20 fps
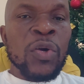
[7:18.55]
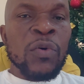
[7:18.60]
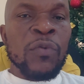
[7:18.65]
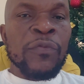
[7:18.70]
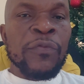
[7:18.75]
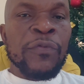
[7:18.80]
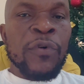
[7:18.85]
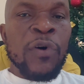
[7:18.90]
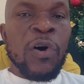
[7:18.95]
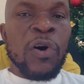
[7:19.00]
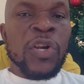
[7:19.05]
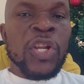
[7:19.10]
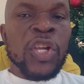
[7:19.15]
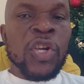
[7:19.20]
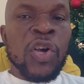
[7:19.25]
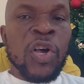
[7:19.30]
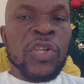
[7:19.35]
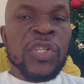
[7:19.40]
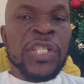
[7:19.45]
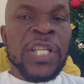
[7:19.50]
4. The
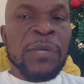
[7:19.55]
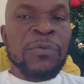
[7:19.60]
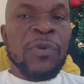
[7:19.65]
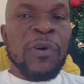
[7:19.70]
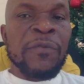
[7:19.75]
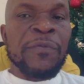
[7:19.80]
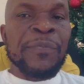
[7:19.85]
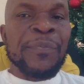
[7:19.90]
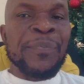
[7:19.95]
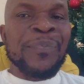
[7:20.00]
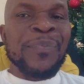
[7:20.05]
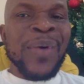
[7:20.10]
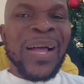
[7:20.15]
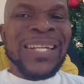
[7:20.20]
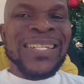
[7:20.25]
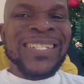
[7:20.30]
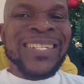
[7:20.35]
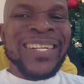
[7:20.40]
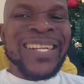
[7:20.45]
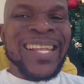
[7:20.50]
concept of
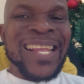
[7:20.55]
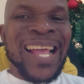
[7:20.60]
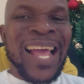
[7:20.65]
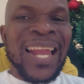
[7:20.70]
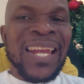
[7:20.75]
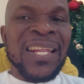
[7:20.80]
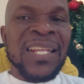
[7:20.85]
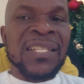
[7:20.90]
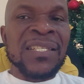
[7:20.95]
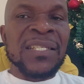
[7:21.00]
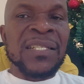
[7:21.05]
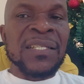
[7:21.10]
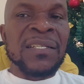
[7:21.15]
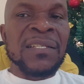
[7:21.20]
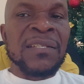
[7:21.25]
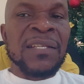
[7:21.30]
partiality.